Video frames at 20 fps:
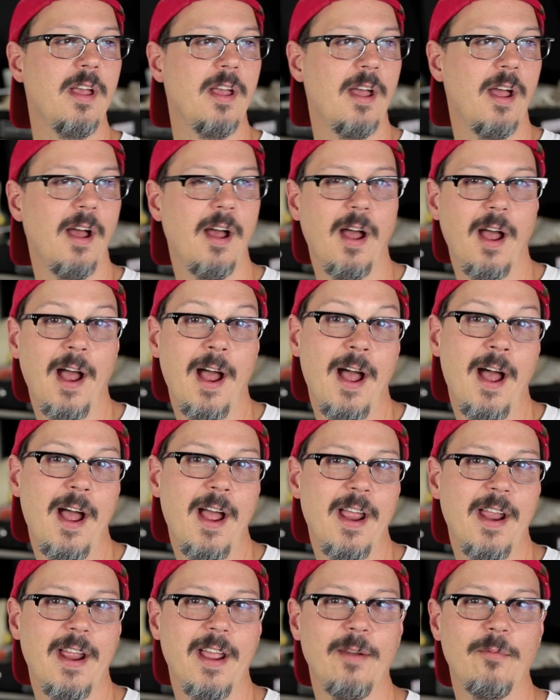Uh,
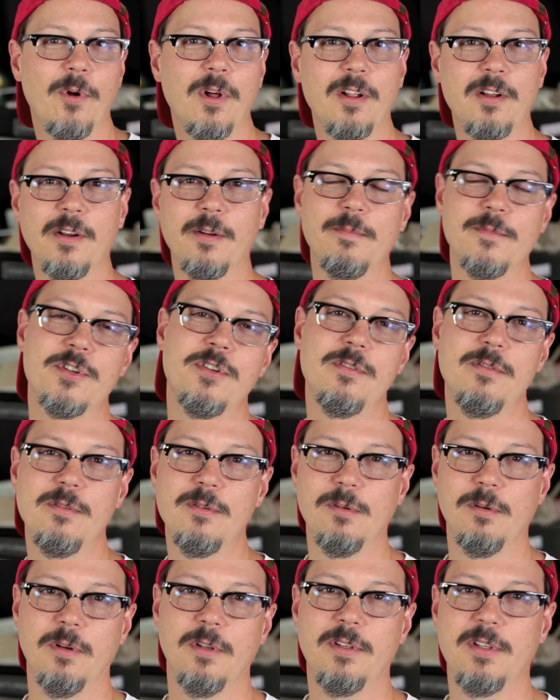hi, and welcome
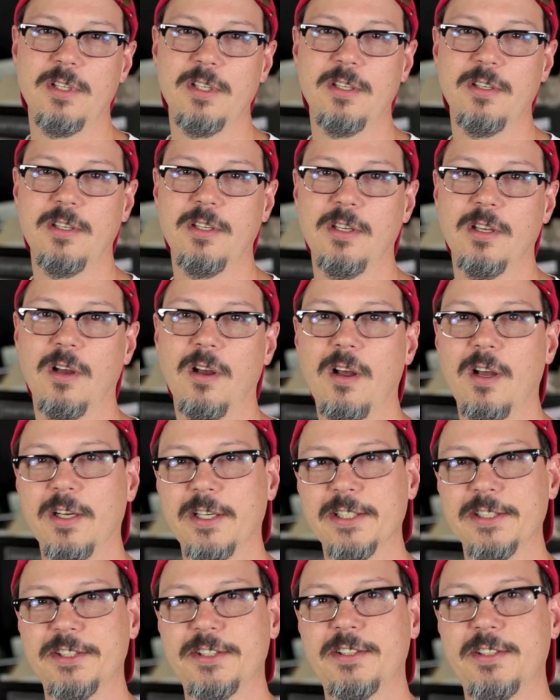to the
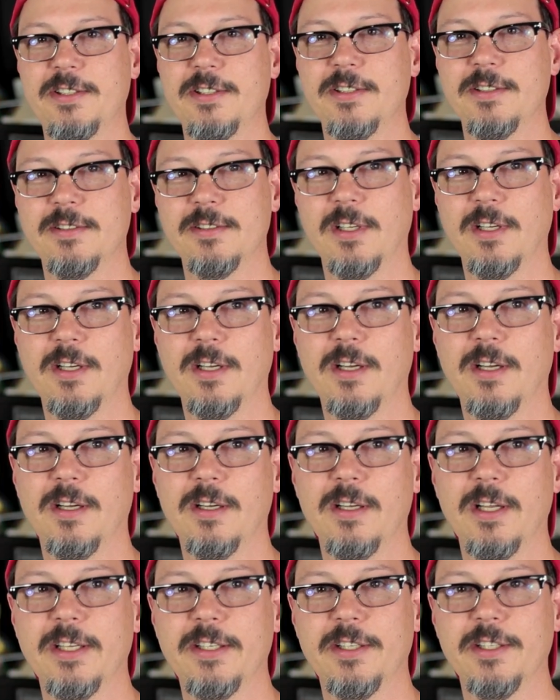August
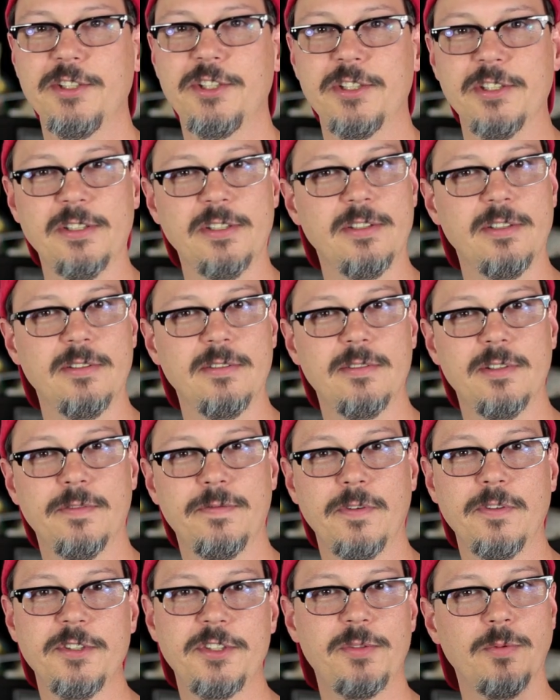uh, edition, the
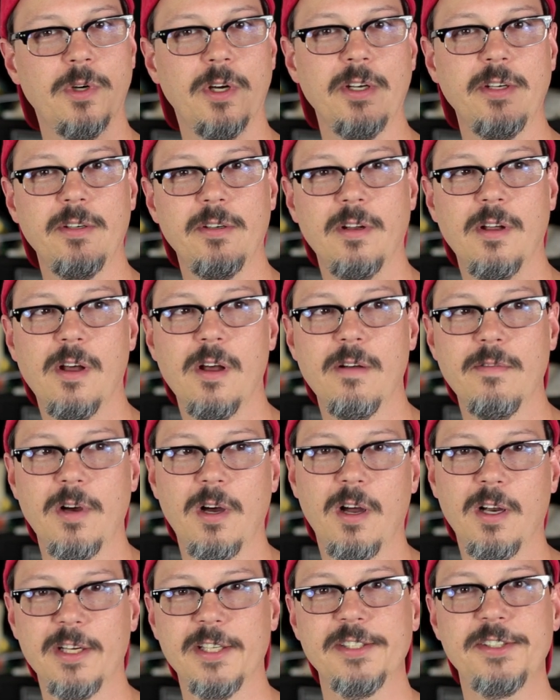first one of
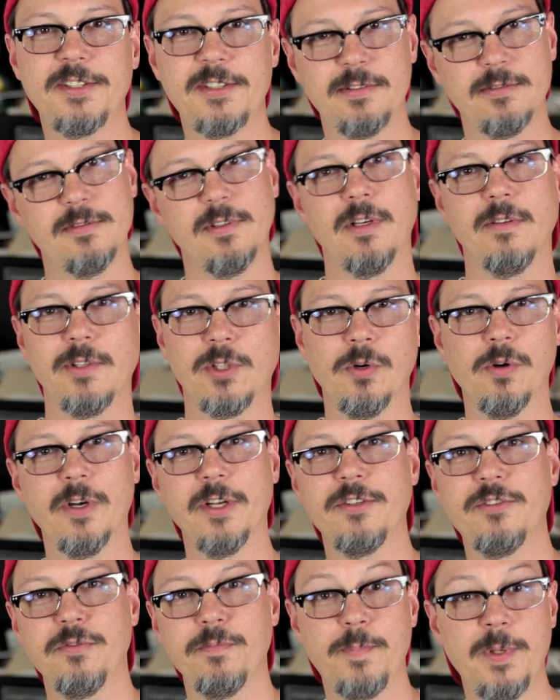August of
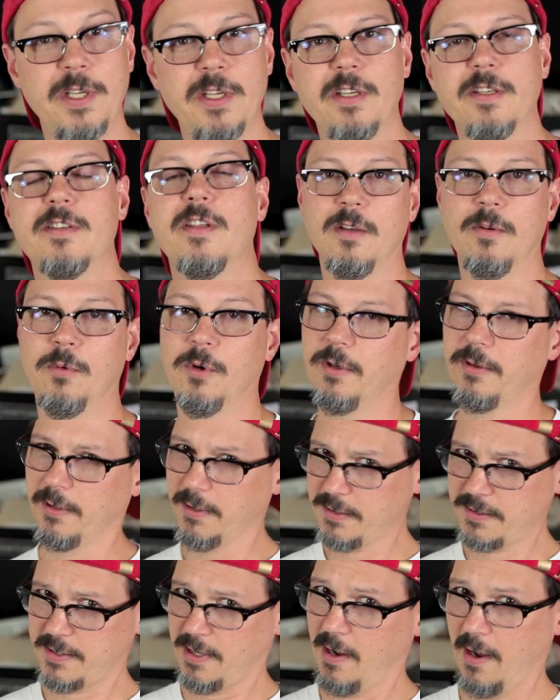According to Pete, where
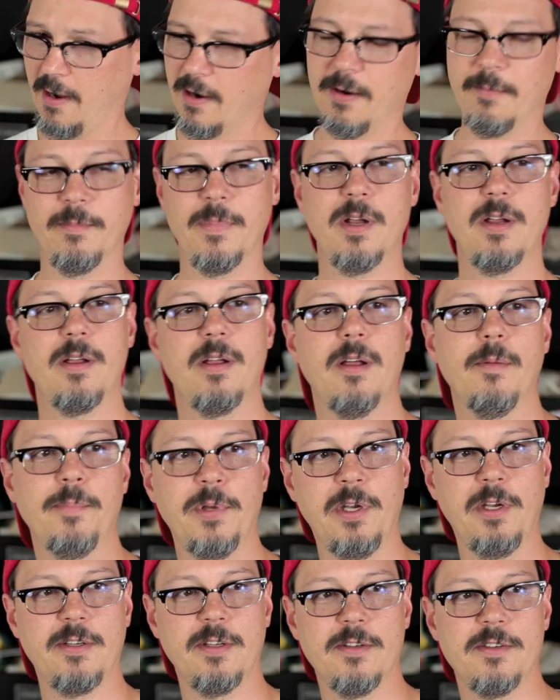this time
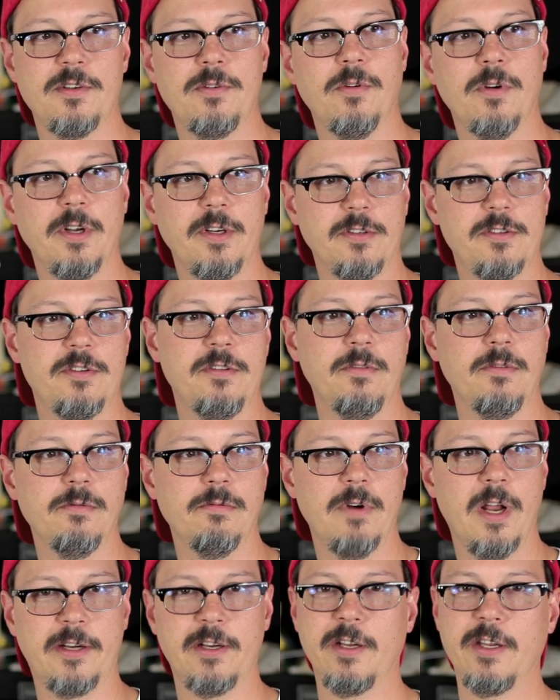Pete is going to wreck a